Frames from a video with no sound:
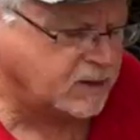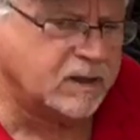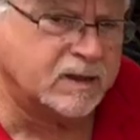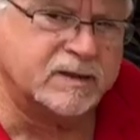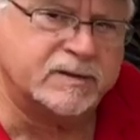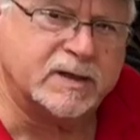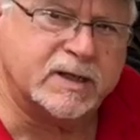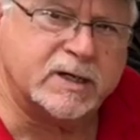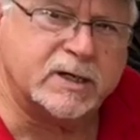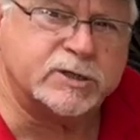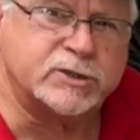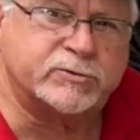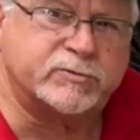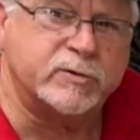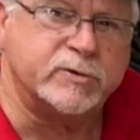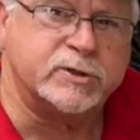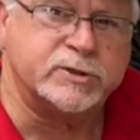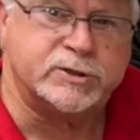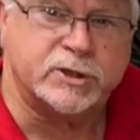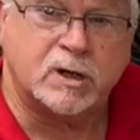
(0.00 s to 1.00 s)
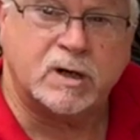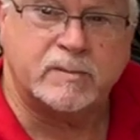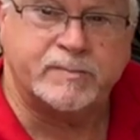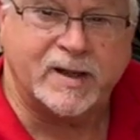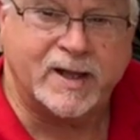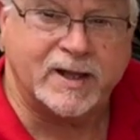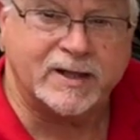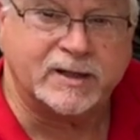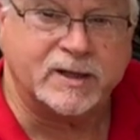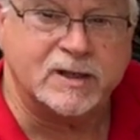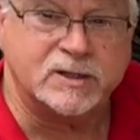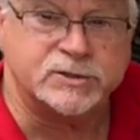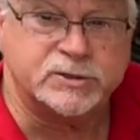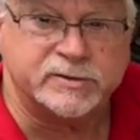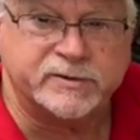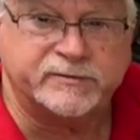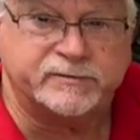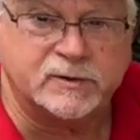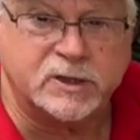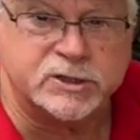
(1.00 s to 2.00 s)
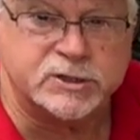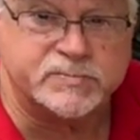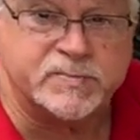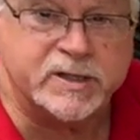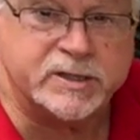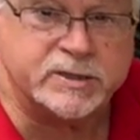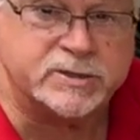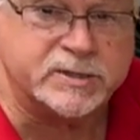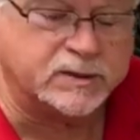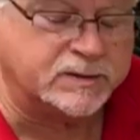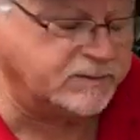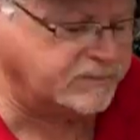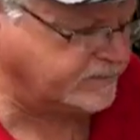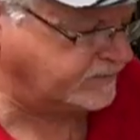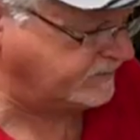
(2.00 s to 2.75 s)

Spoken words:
and then I screw the jar back onto the flush mixer.